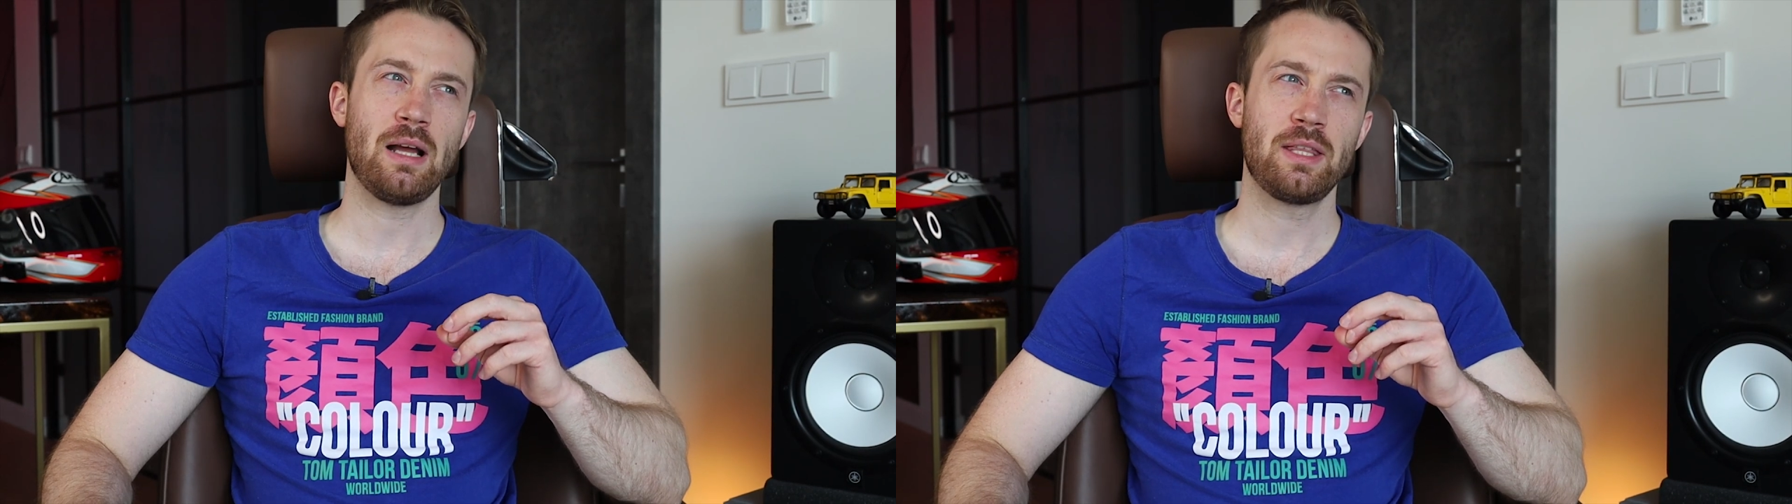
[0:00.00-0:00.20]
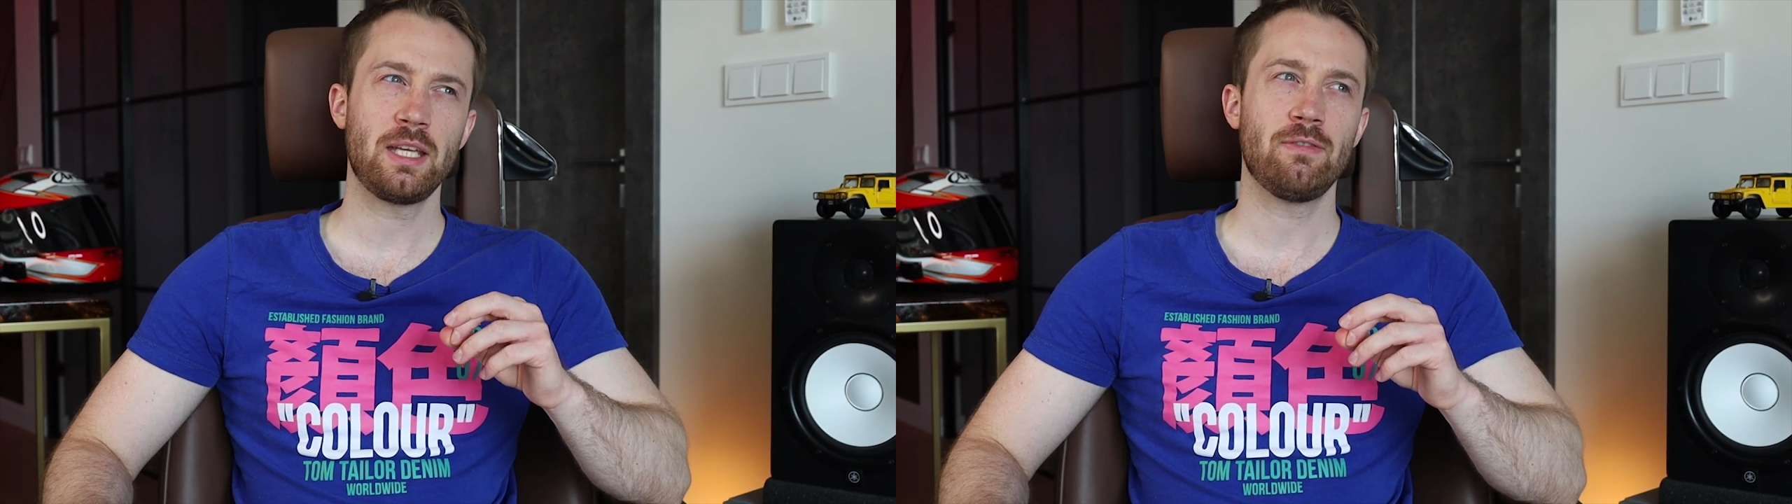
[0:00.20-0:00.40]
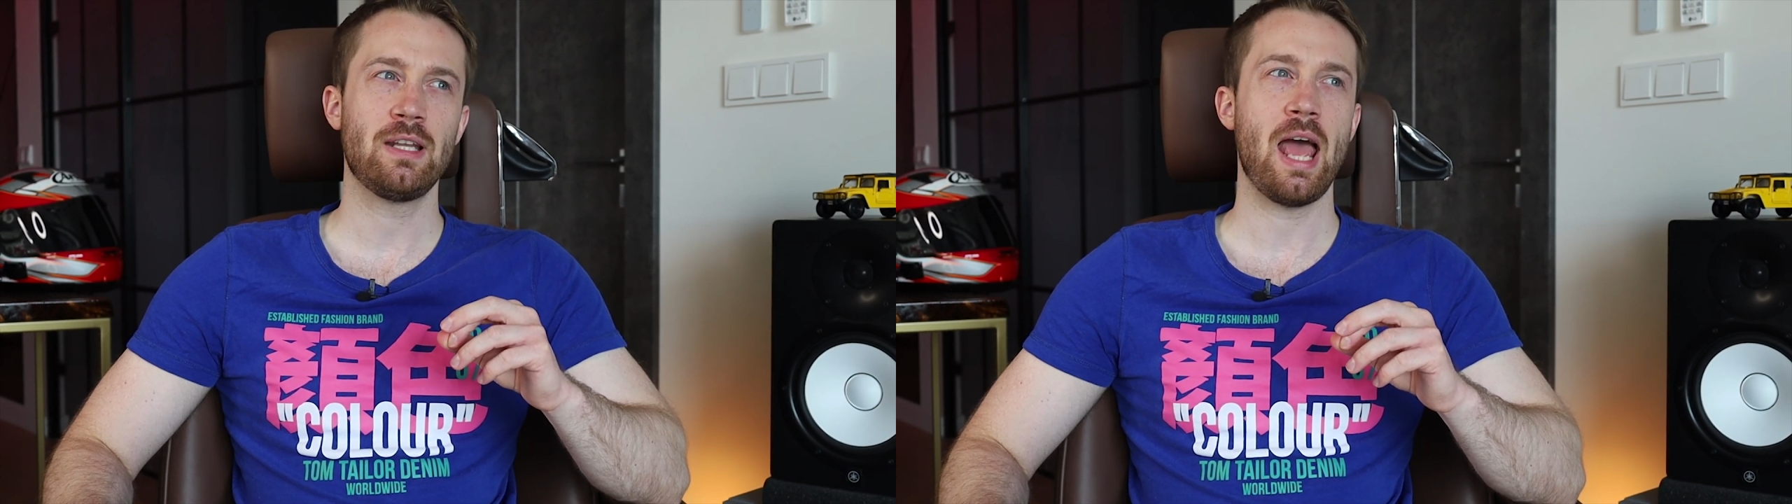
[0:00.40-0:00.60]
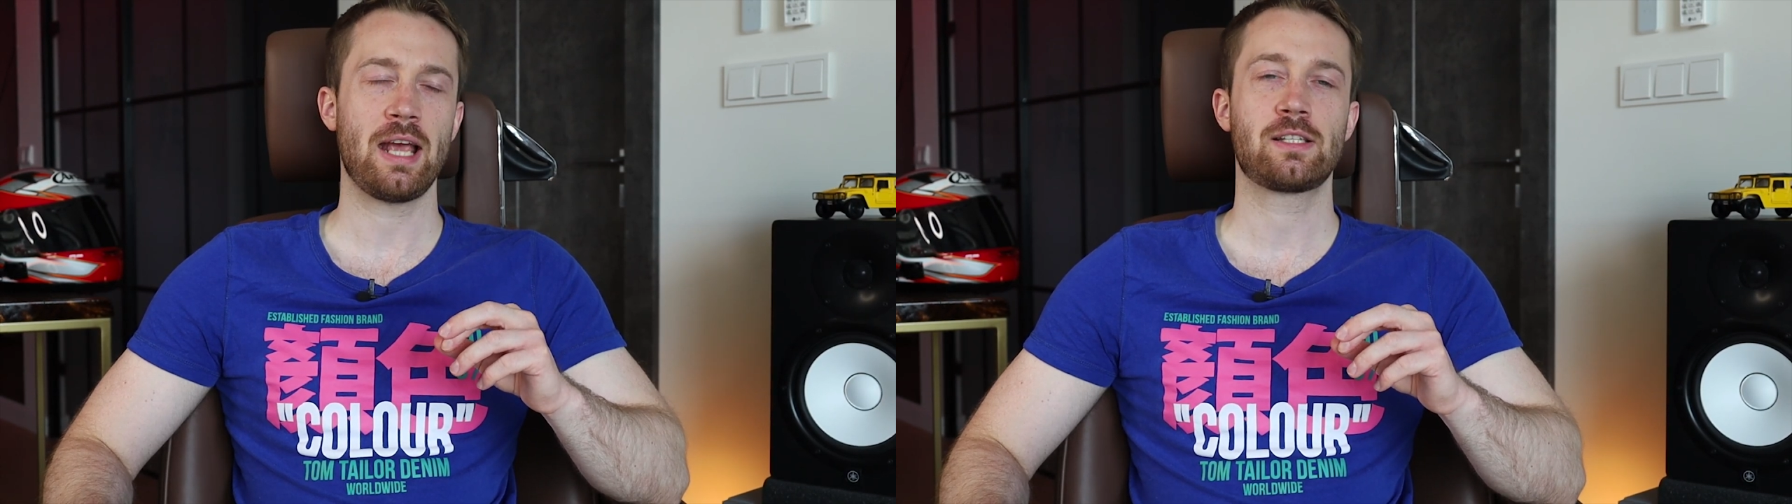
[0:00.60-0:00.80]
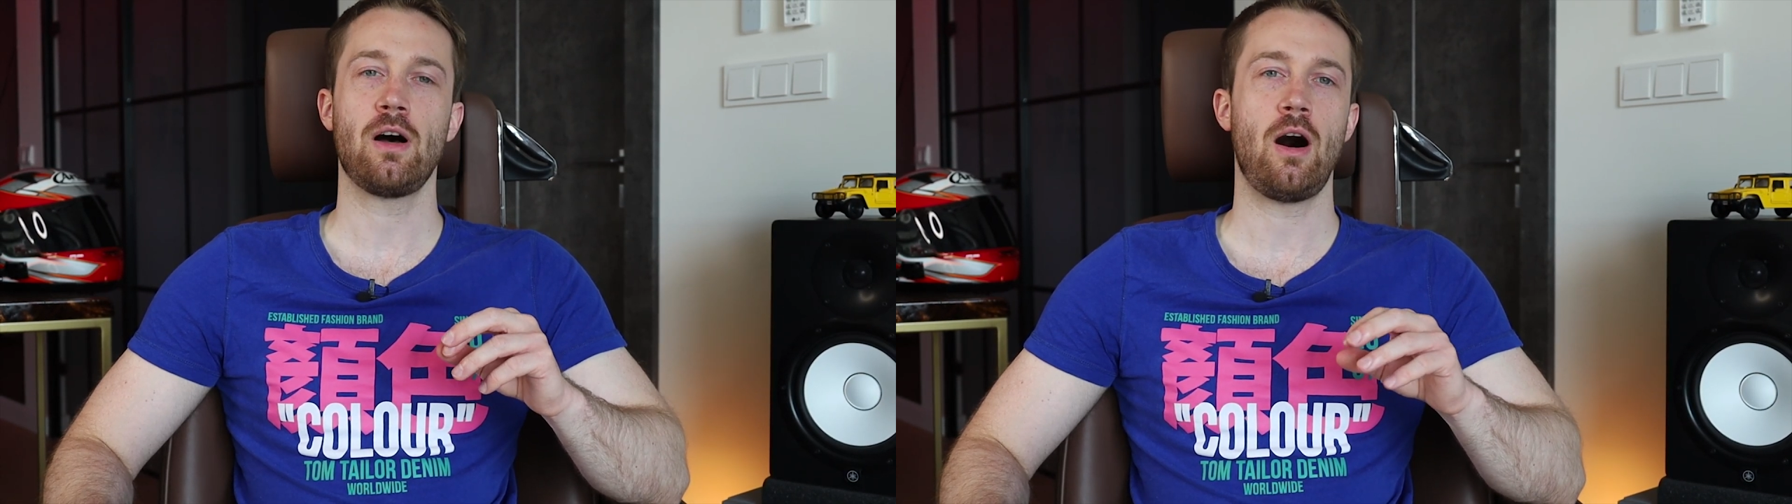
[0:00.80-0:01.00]
think even
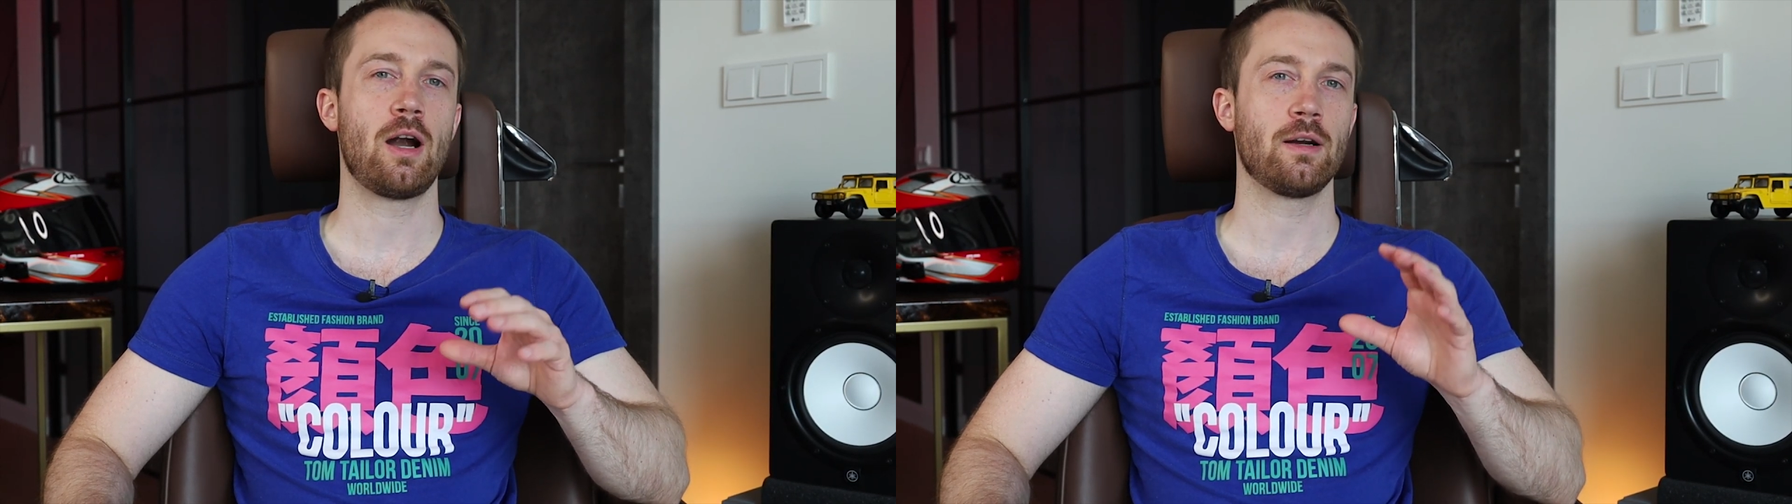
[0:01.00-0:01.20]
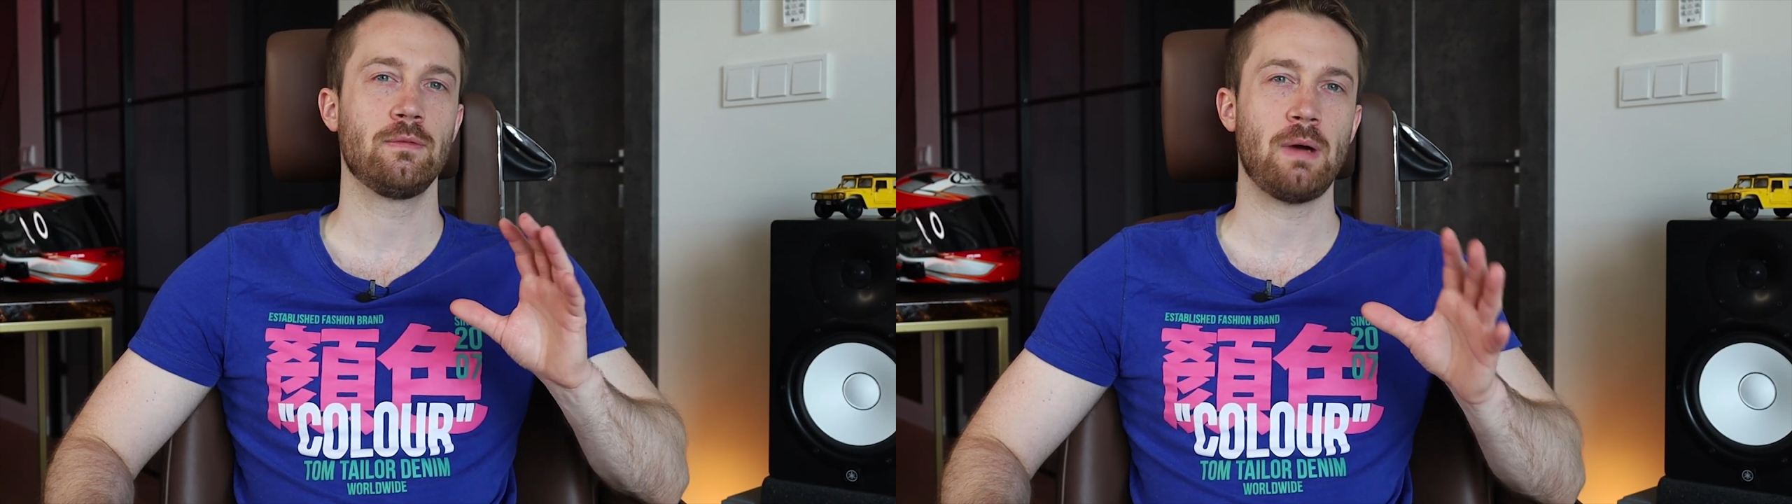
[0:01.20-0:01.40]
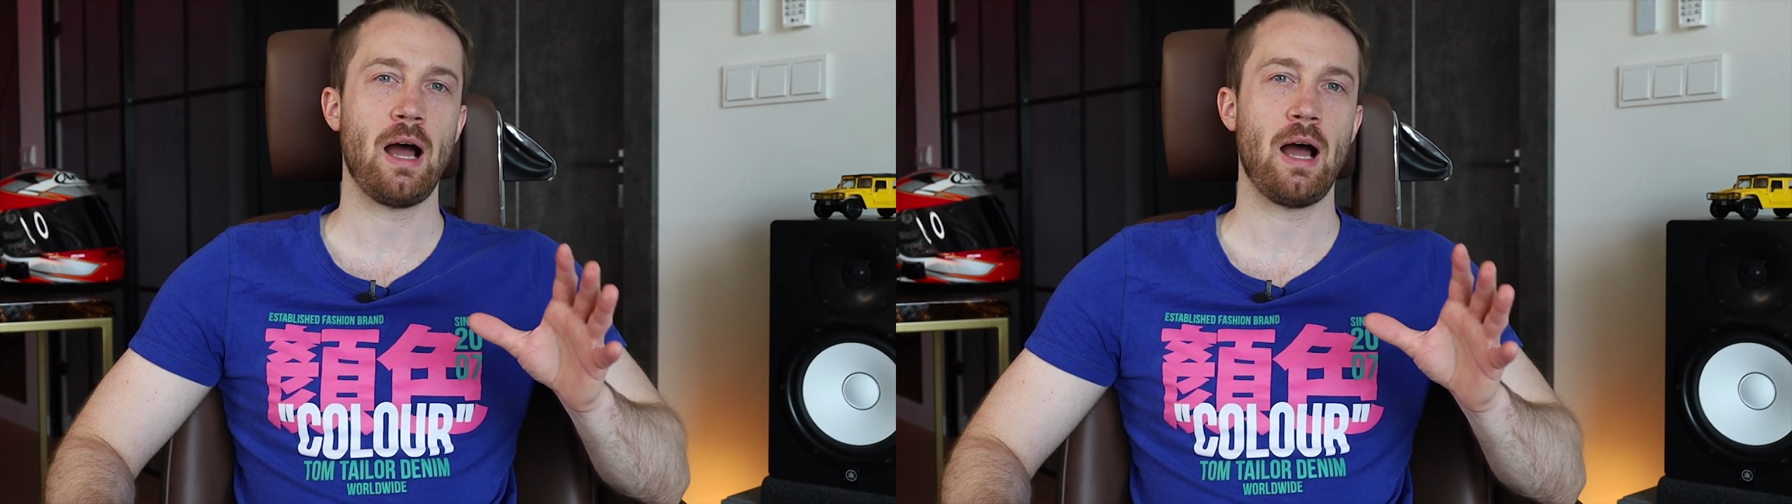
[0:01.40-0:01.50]
XR,